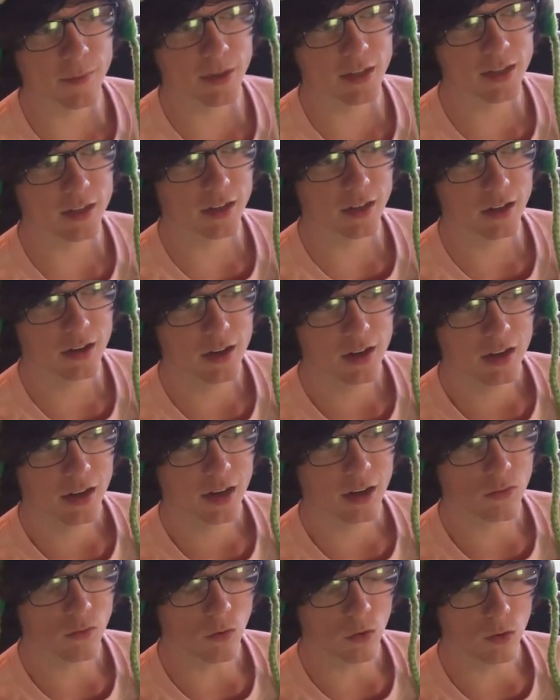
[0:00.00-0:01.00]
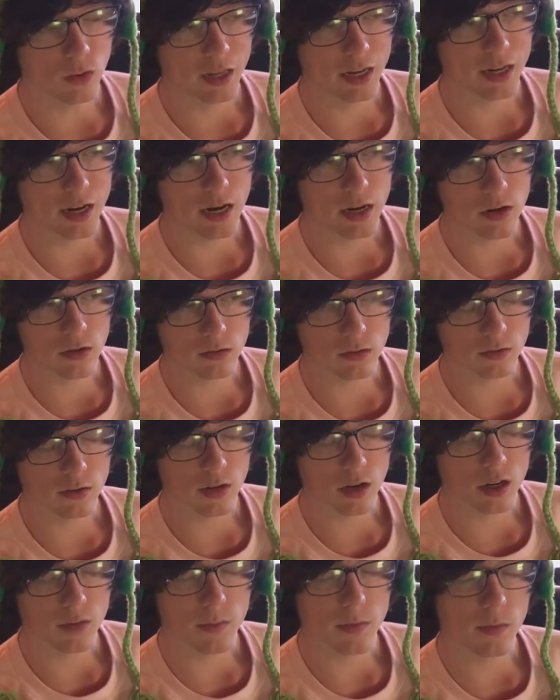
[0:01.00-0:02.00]
take a bit to get rolling, and I know there's
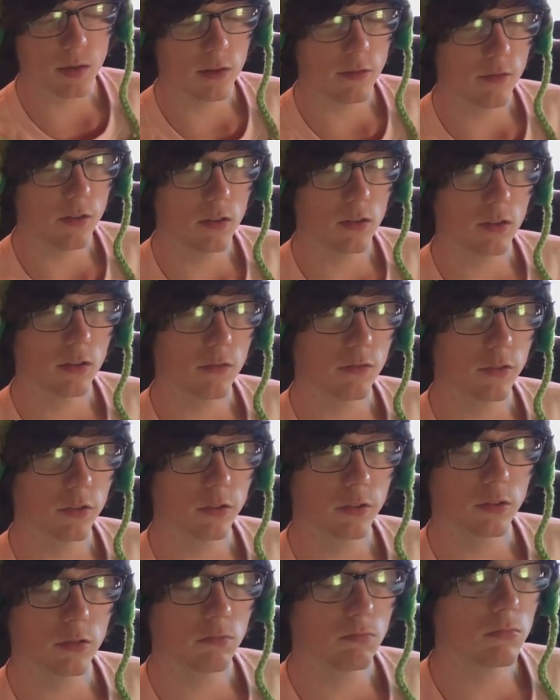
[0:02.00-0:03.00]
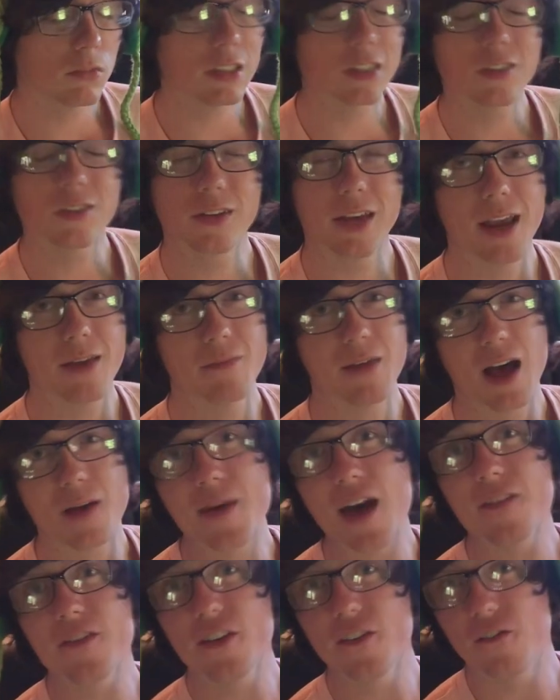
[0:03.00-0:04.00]
not gonna be many views at first. Well, that's okay.
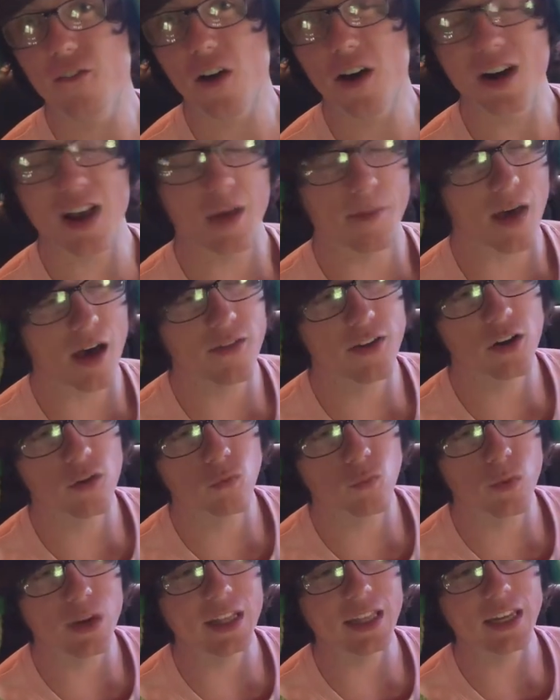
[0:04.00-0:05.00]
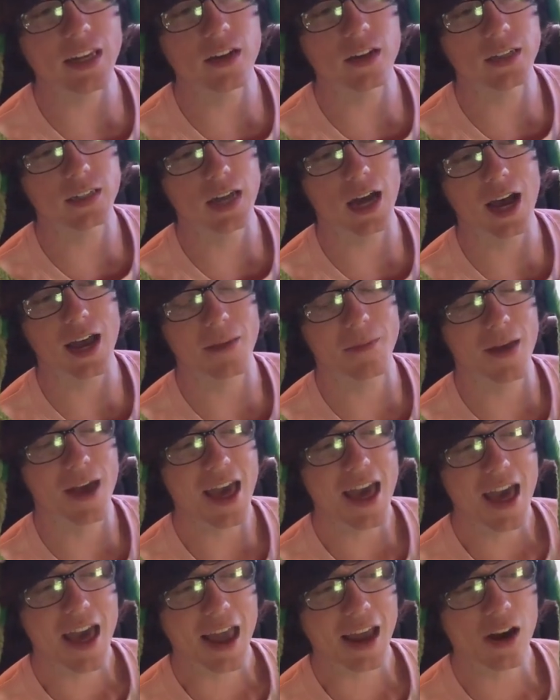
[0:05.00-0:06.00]
I'm having fun, I'm having a really good time,
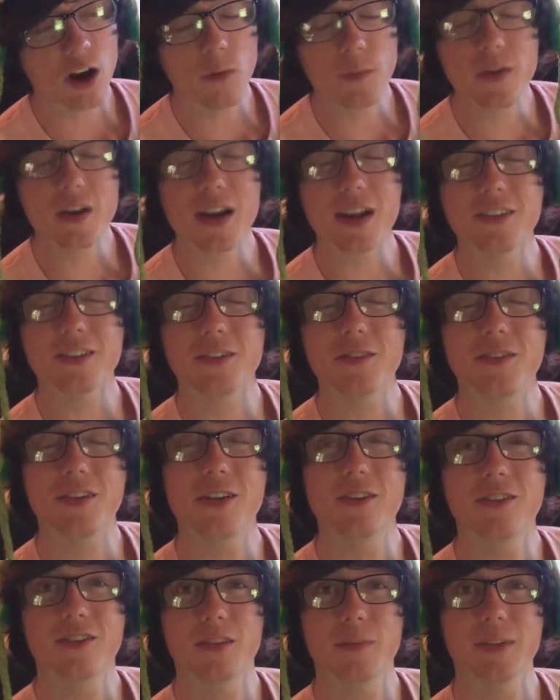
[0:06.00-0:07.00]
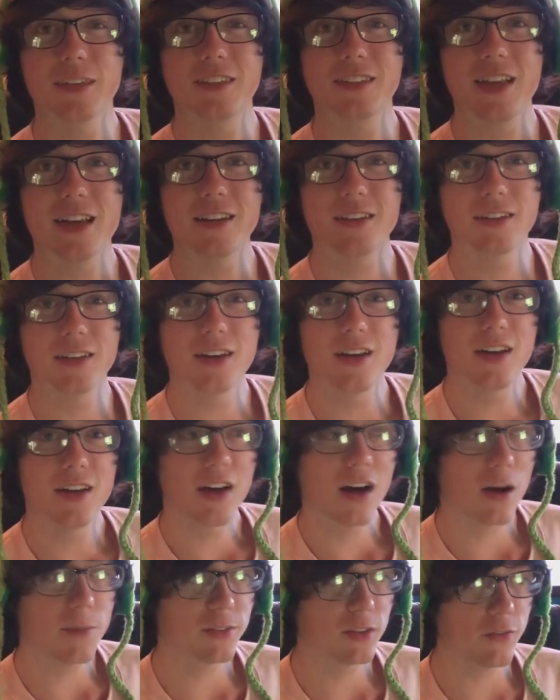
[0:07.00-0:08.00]
and I hope you guys do too to some extent.
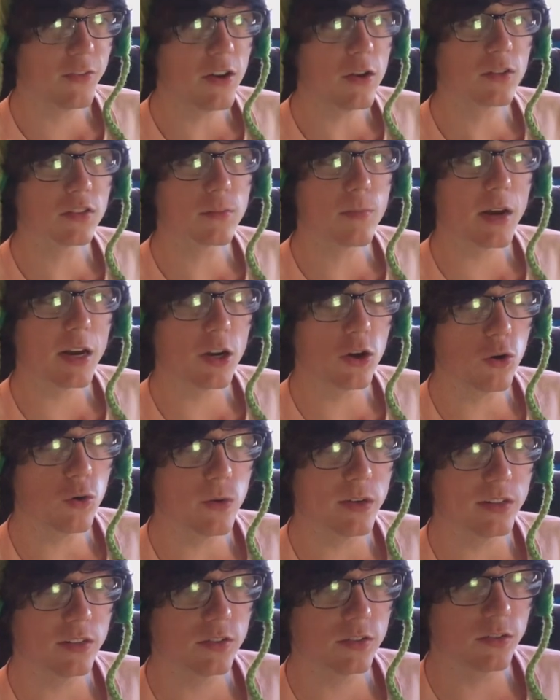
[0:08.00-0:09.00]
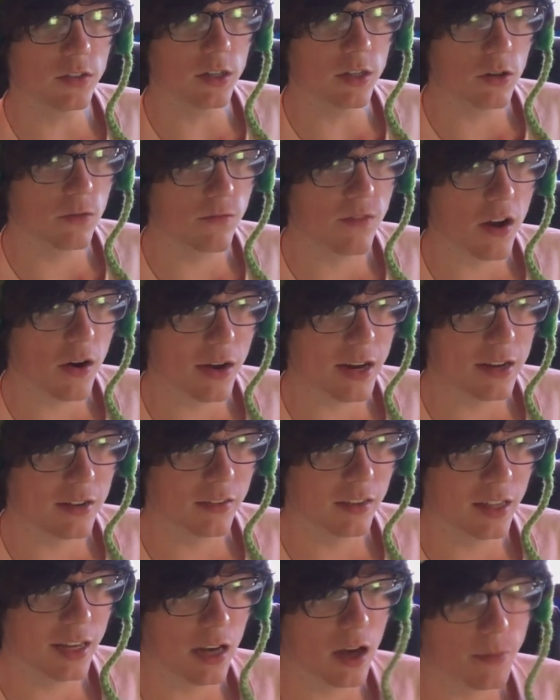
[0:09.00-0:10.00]
Um, so if you know somebody who is, you know, very
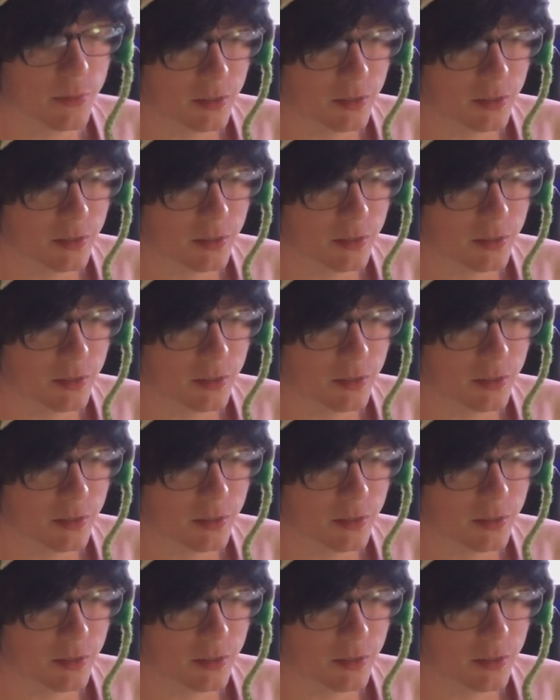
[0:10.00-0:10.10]
easily